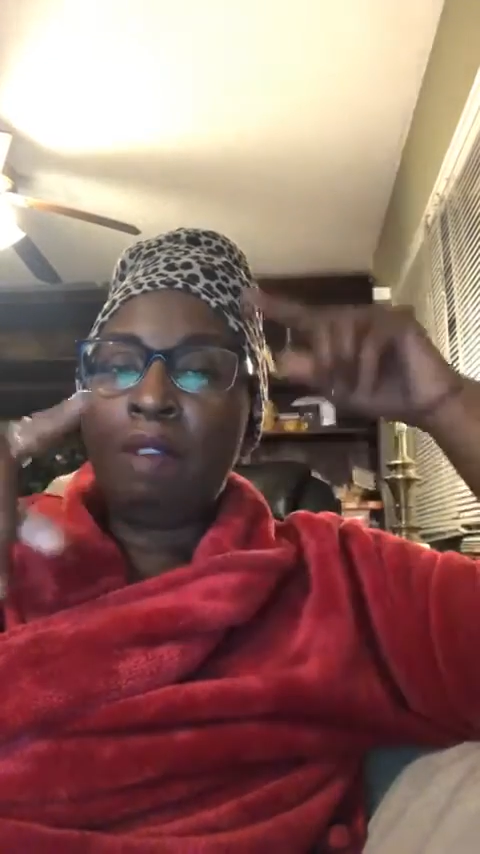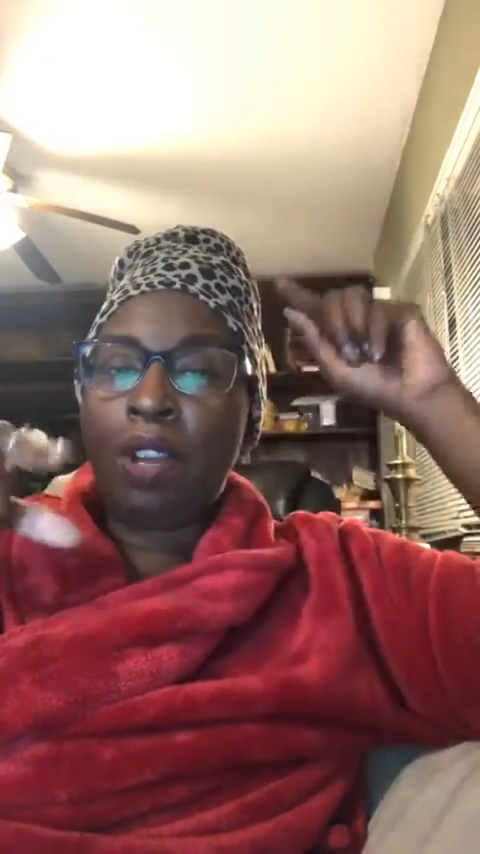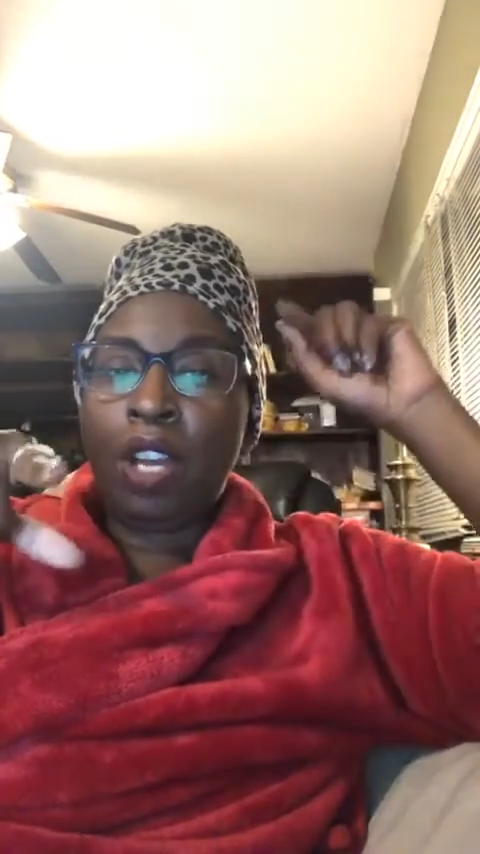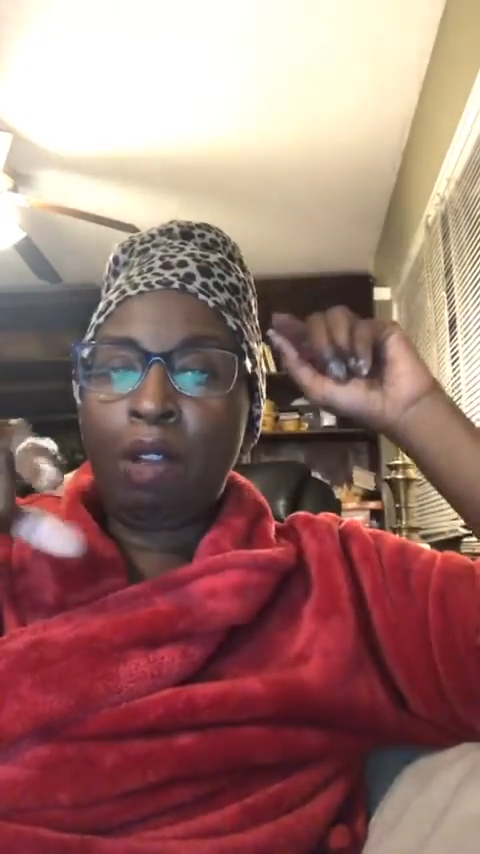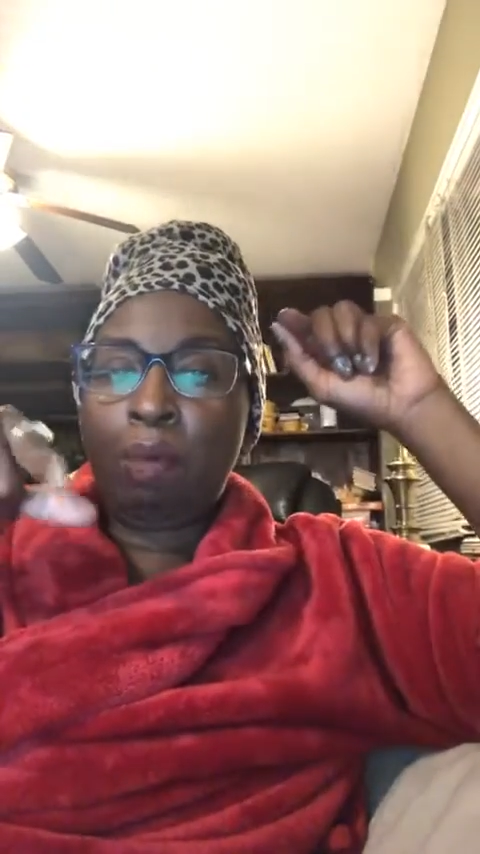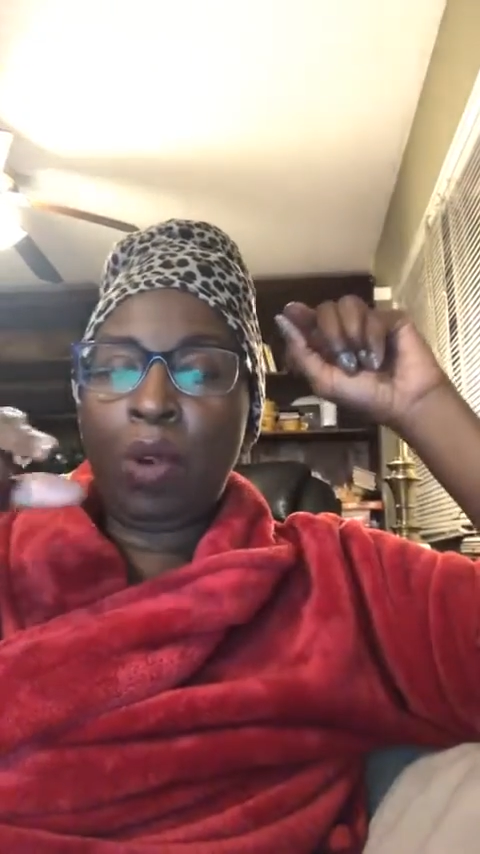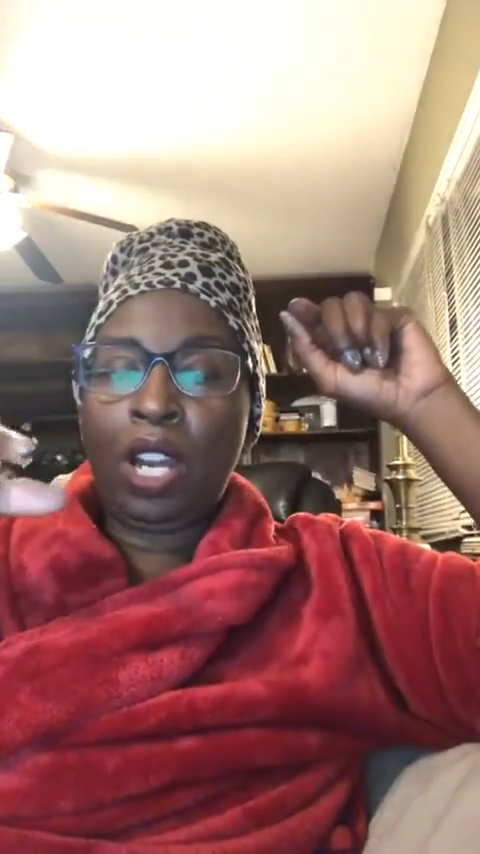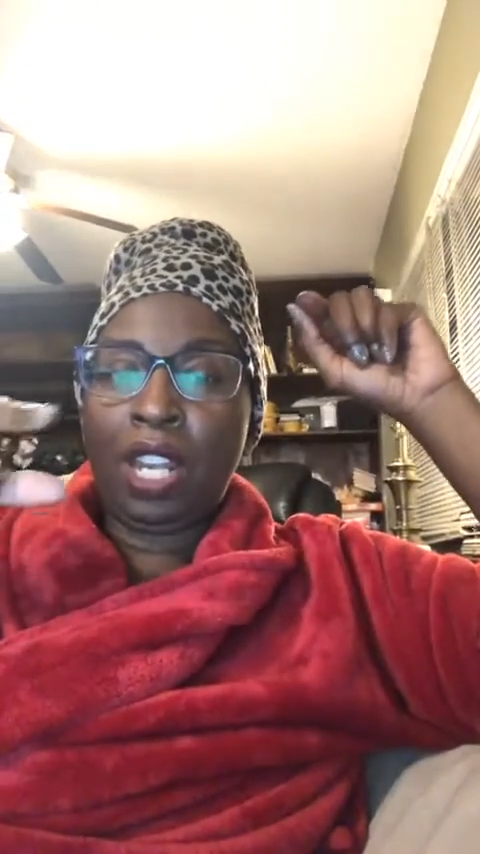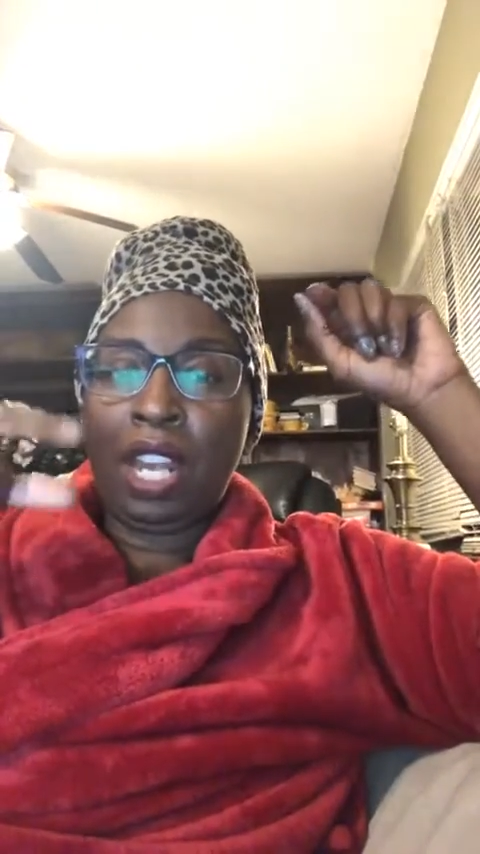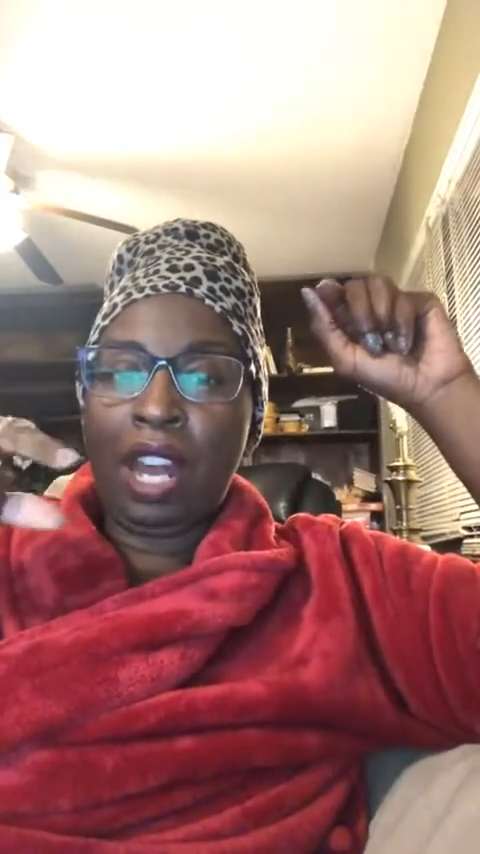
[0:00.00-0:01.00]
very
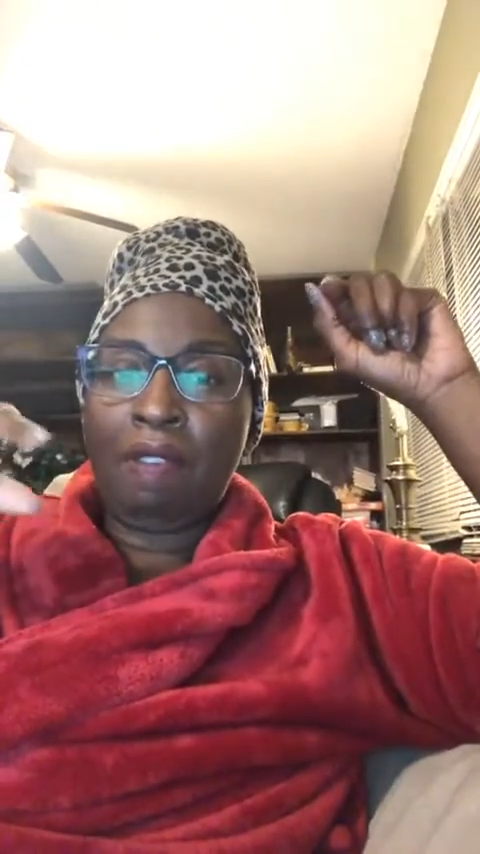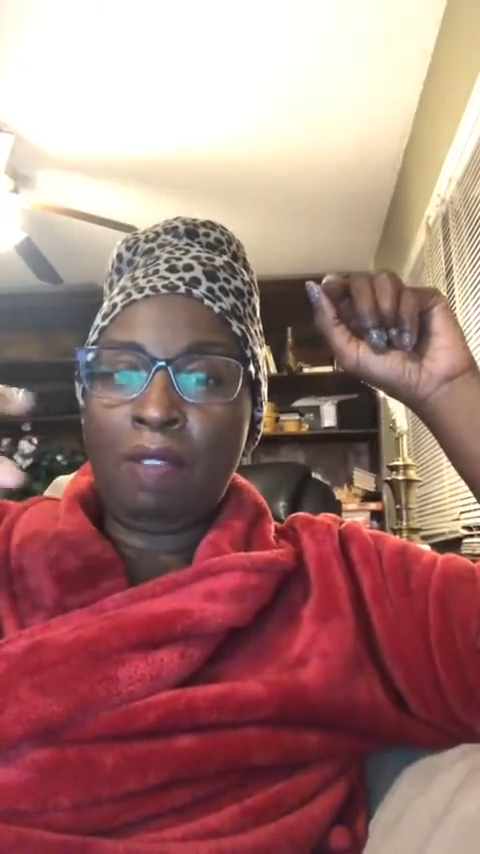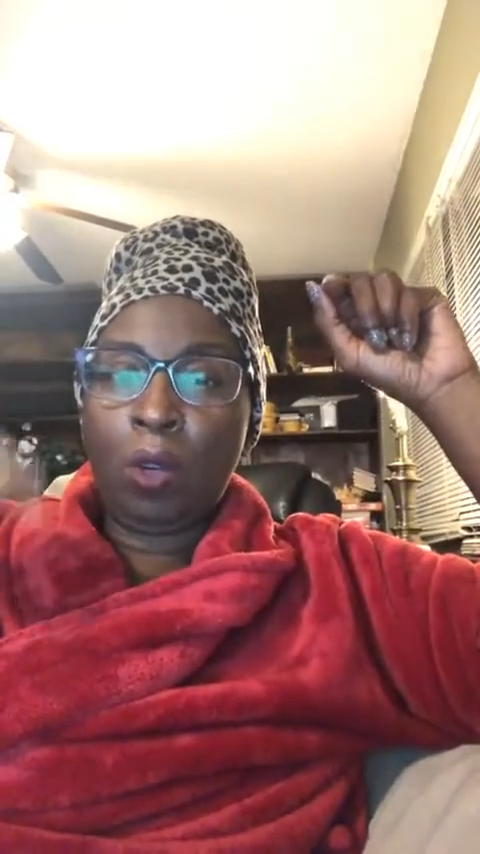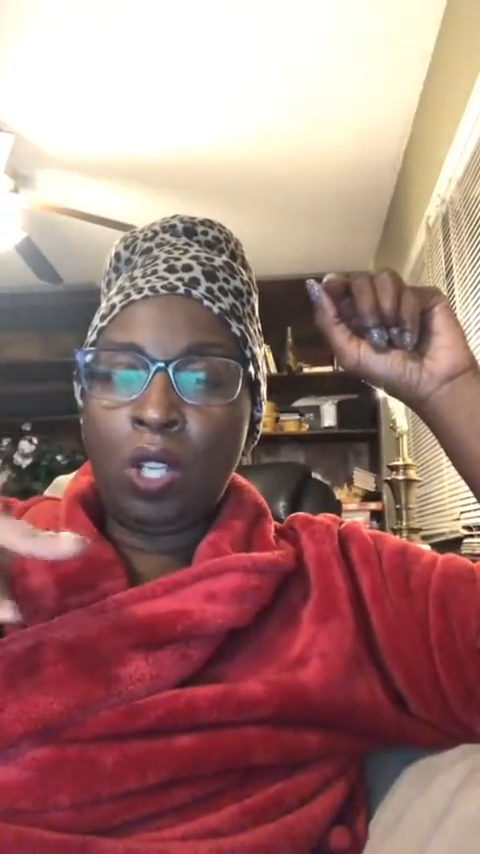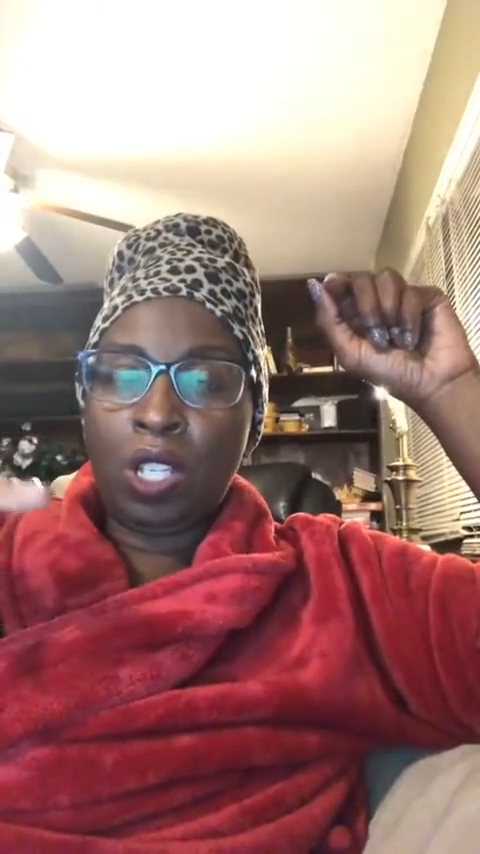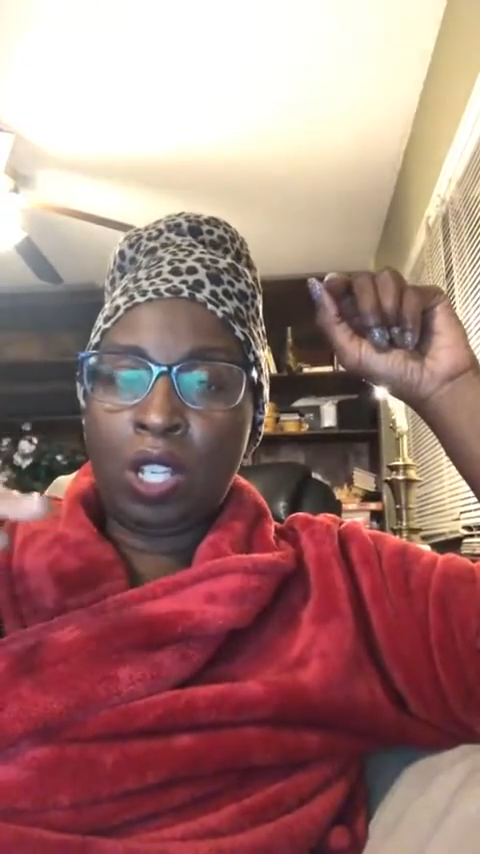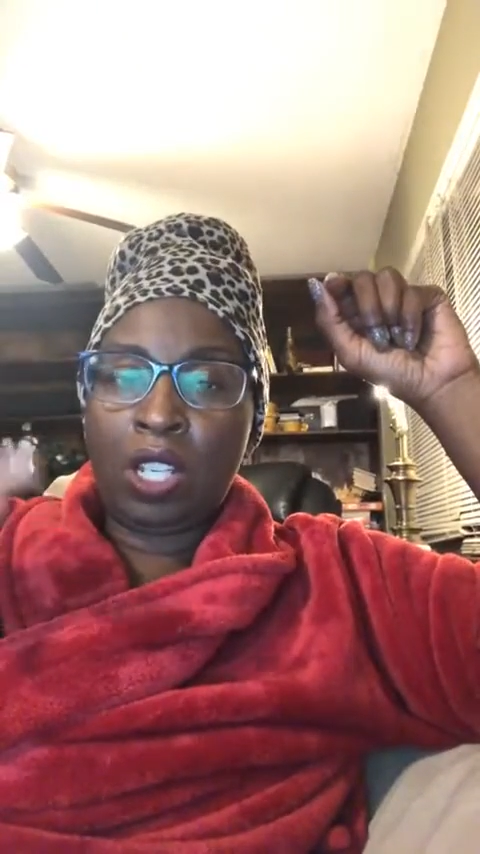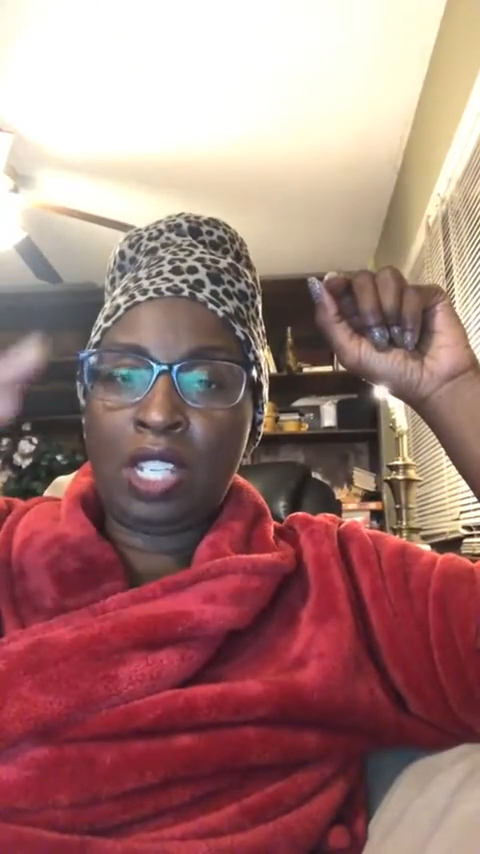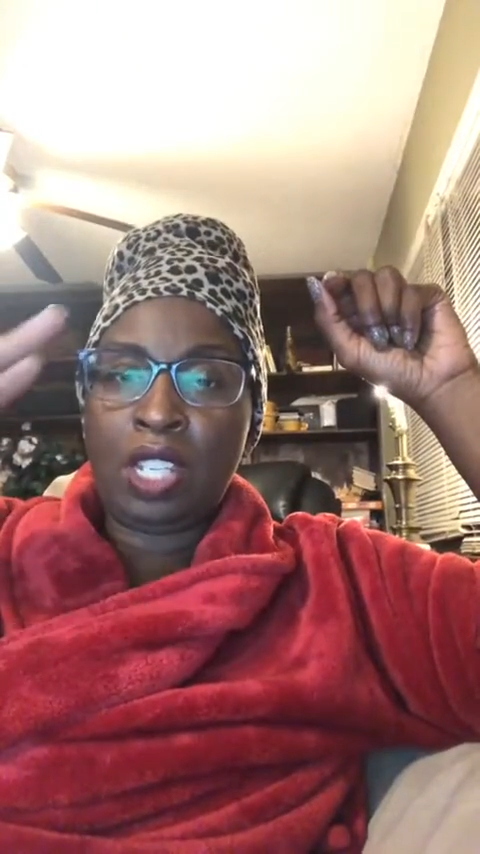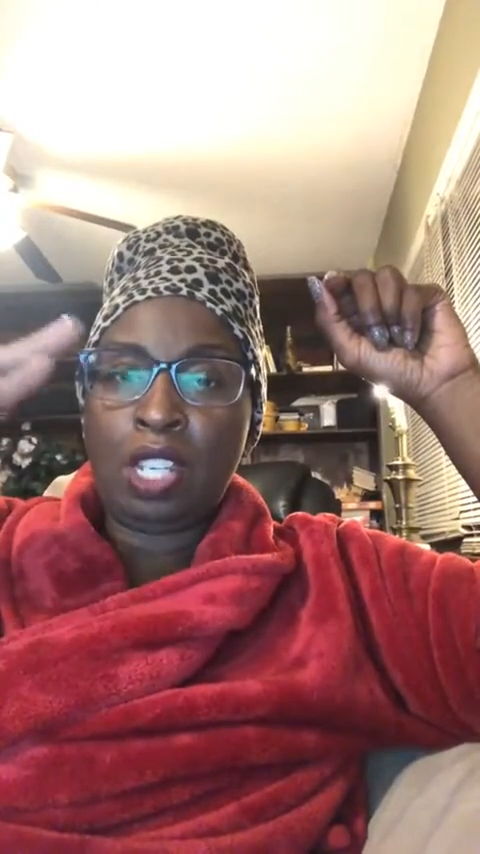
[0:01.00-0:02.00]
important that I focus
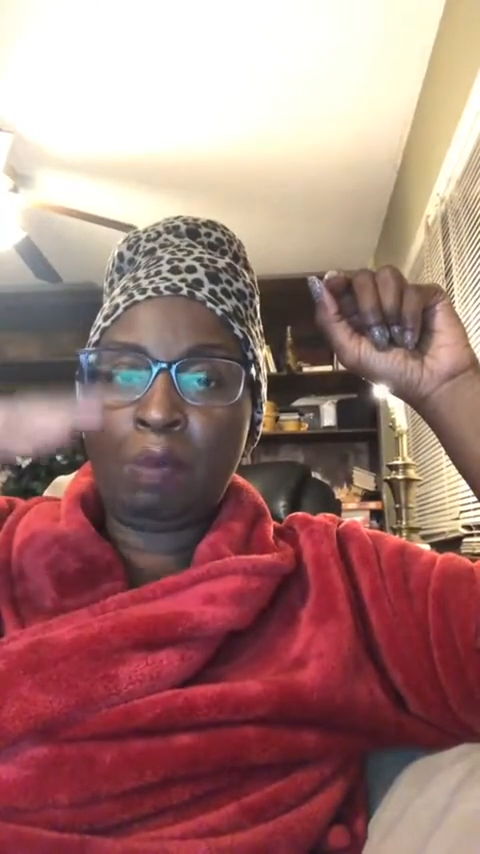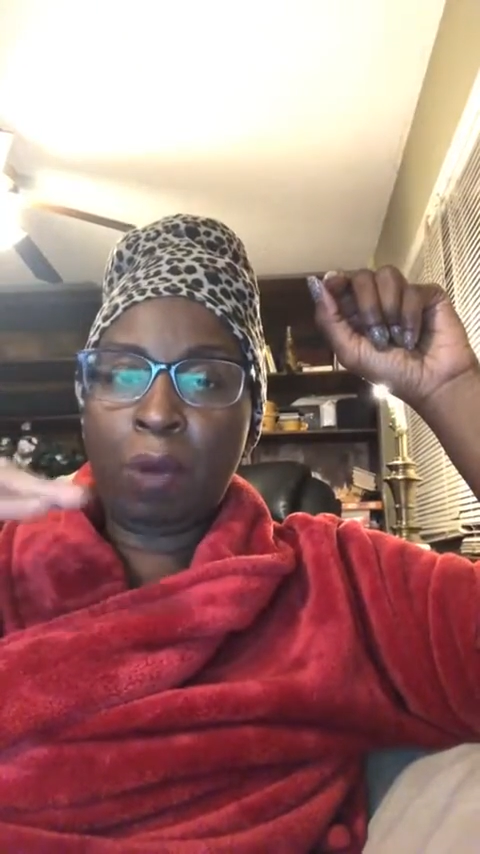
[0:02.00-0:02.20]
on disease